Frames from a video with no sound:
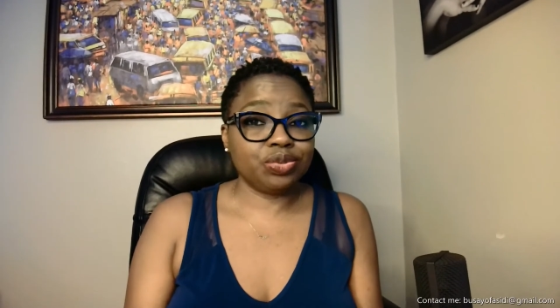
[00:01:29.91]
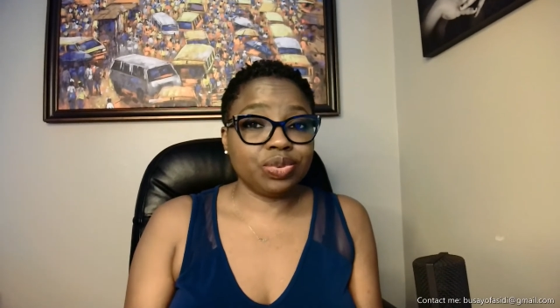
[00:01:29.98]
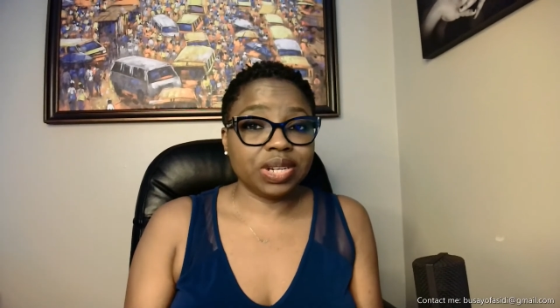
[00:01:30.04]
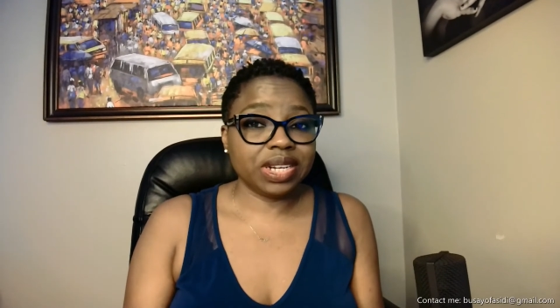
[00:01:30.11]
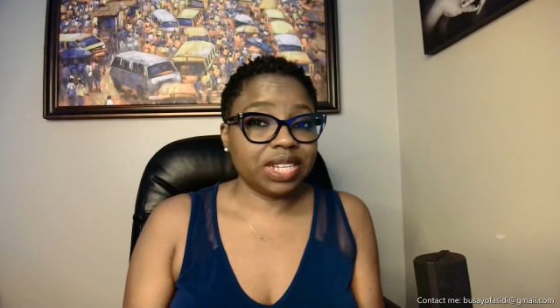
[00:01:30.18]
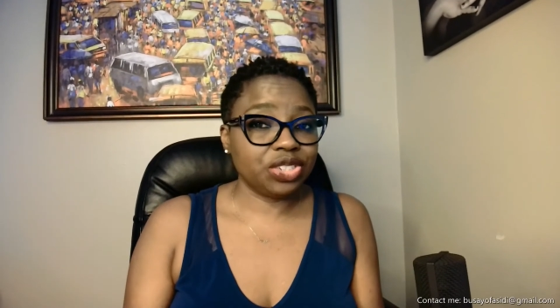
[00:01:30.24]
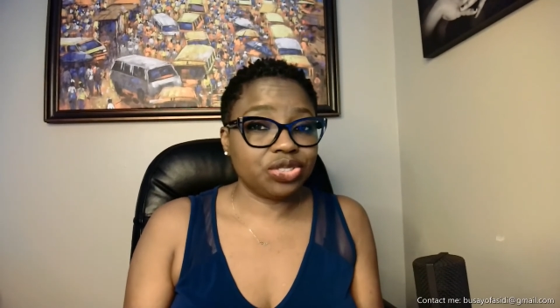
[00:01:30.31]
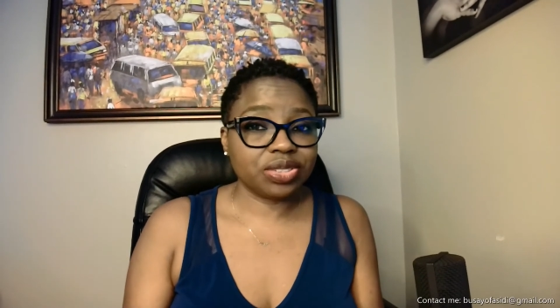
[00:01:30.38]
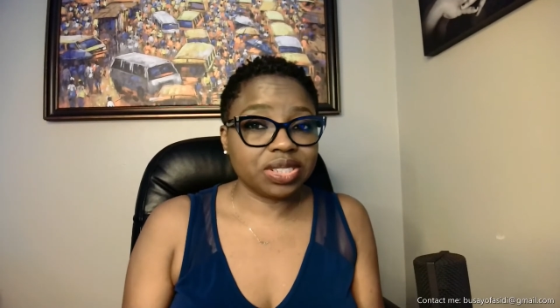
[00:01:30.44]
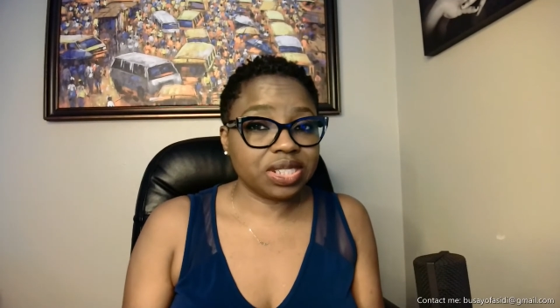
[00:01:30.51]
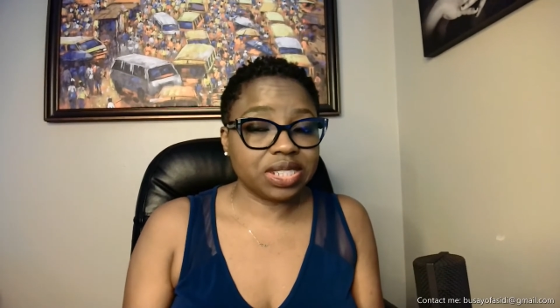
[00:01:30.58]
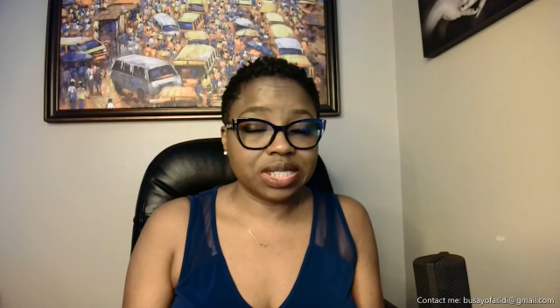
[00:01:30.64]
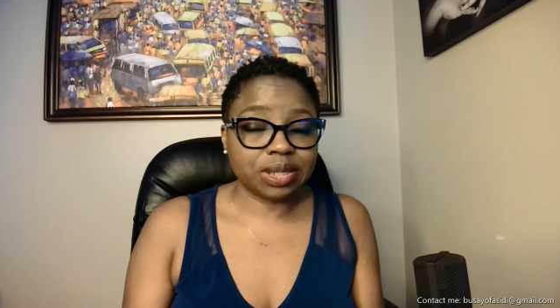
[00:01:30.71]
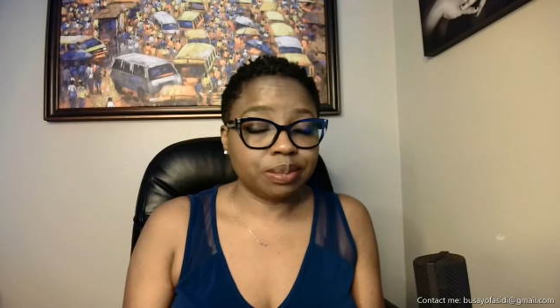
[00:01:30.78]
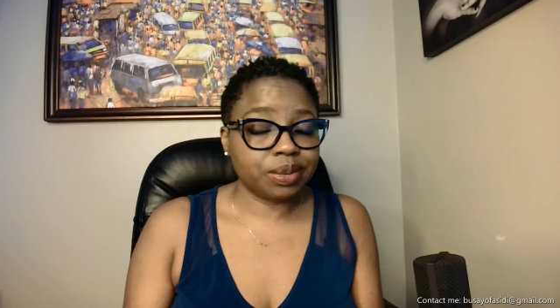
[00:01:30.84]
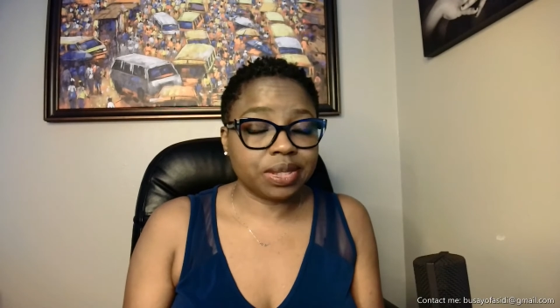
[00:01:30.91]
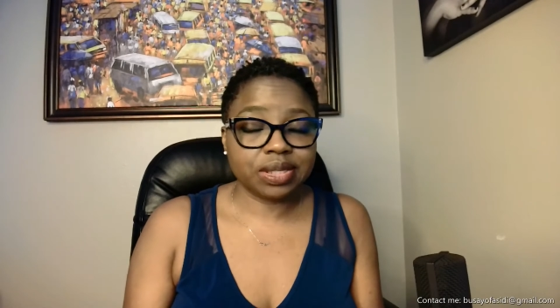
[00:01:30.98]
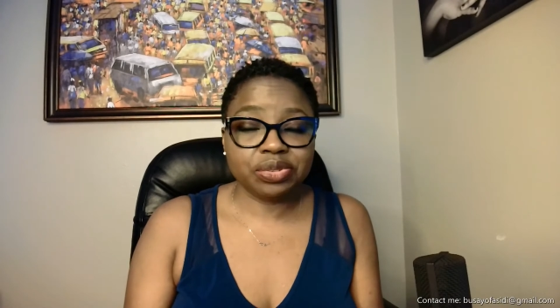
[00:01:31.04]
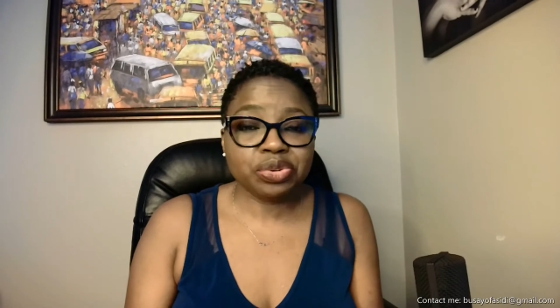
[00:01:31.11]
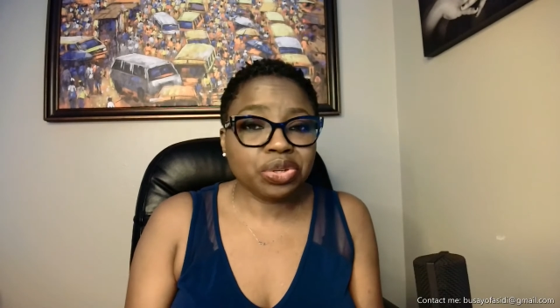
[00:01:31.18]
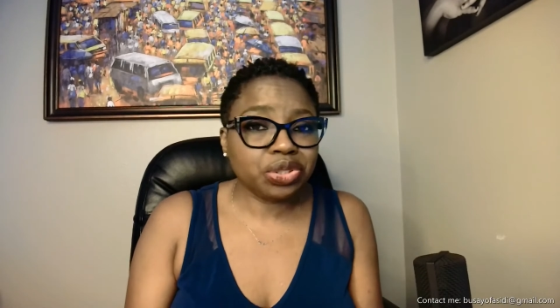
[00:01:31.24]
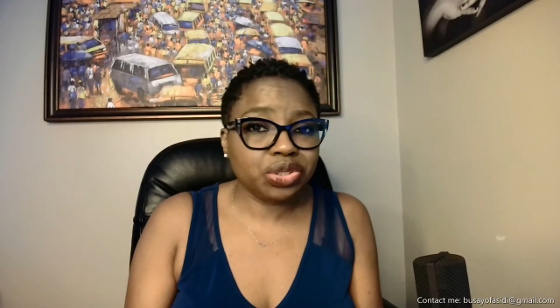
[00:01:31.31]
relationships,
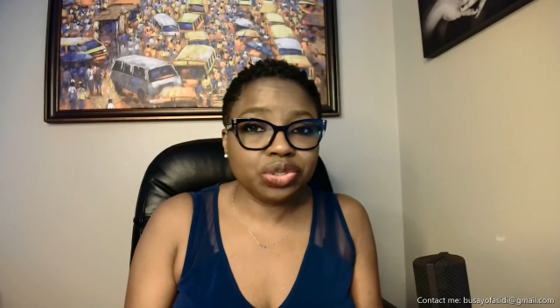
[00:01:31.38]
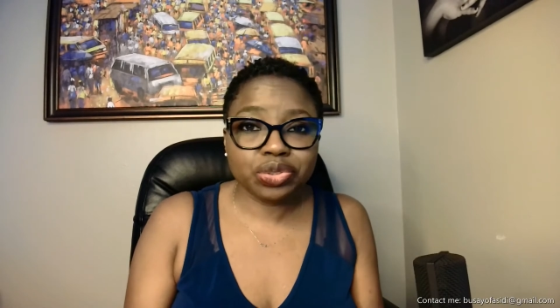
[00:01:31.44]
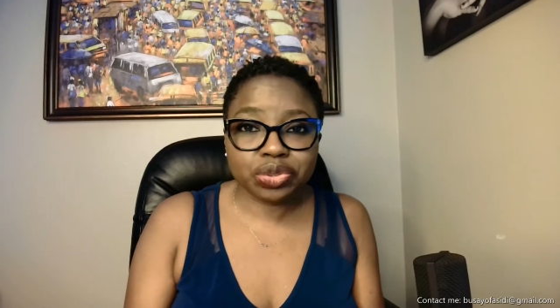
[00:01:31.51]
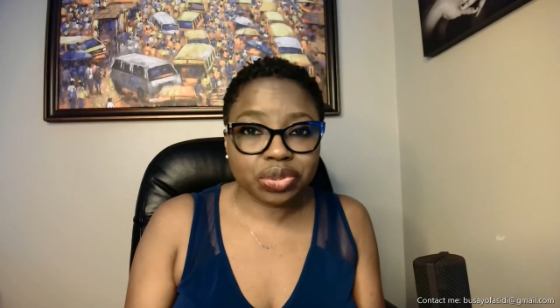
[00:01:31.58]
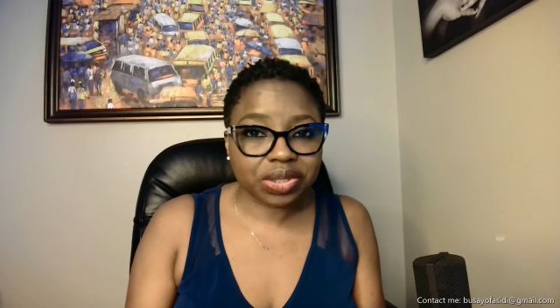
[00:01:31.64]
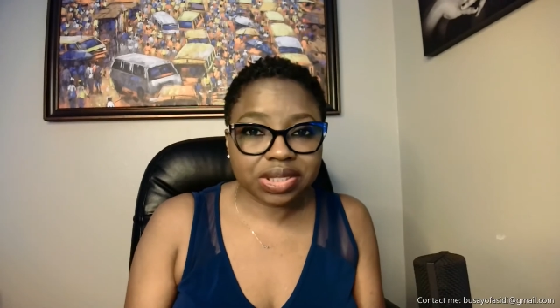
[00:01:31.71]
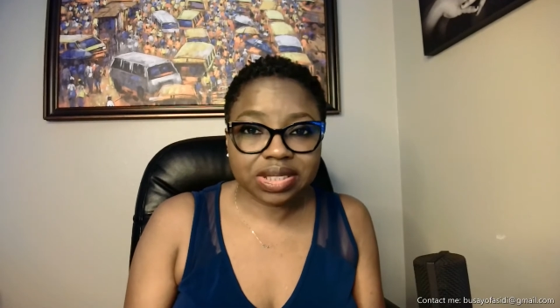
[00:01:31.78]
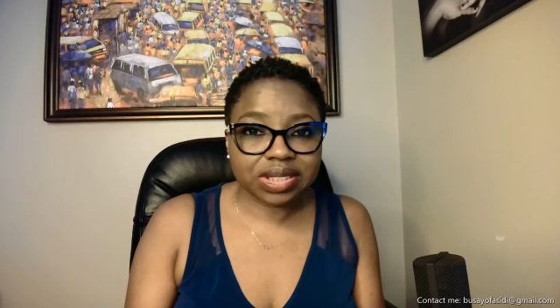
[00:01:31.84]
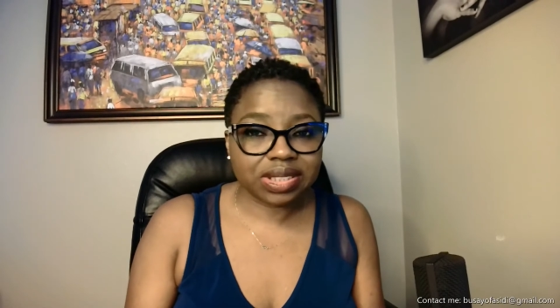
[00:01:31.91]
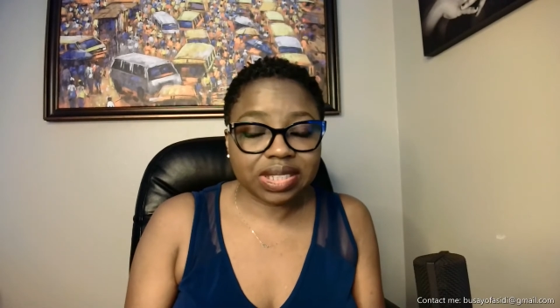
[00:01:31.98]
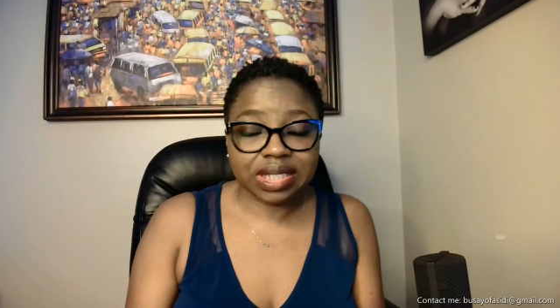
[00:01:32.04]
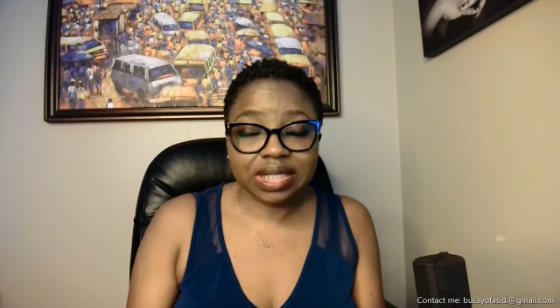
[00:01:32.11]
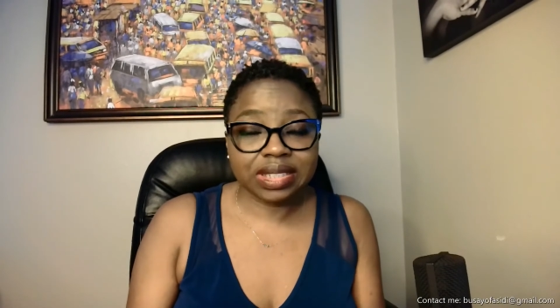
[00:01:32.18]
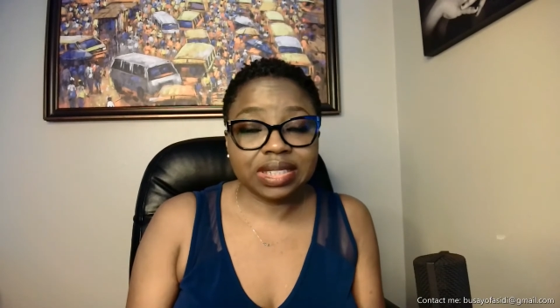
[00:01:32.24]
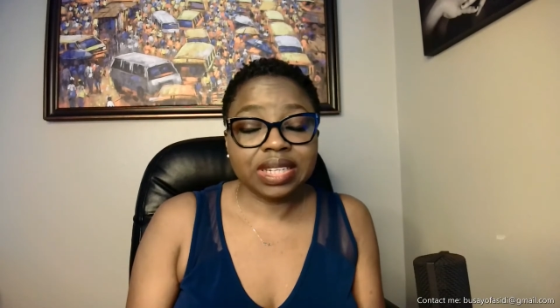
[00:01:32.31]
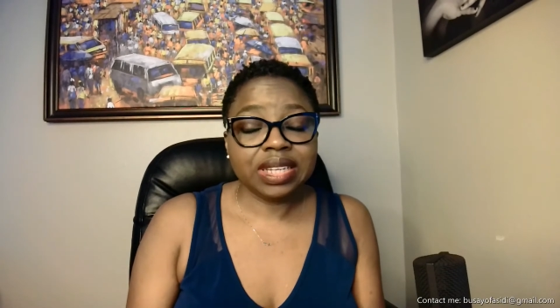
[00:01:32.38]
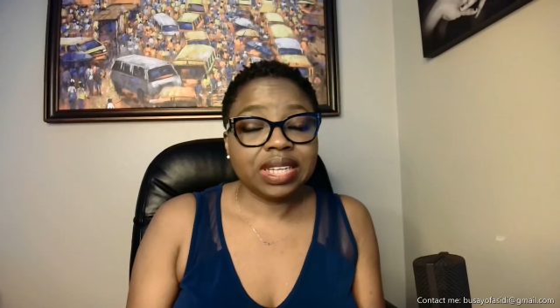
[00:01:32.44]
not just in